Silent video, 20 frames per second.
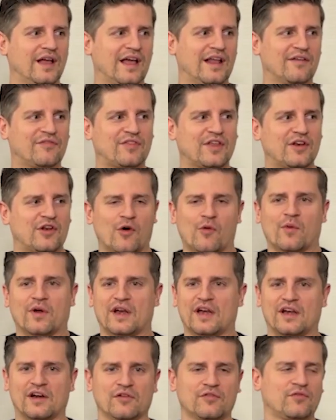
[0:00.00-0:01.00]
And if they don't want
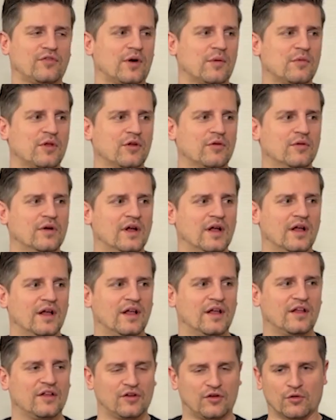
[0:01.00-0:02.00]
to hear from you,
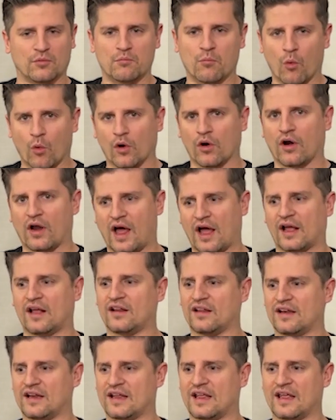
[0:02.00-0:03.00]
you're more
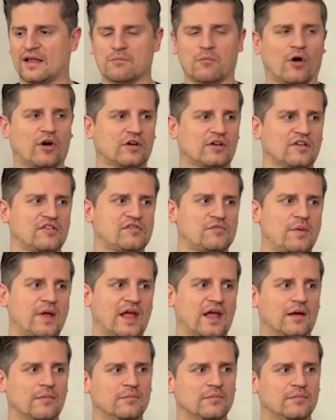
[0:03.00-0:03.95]
likely to get marked as spam.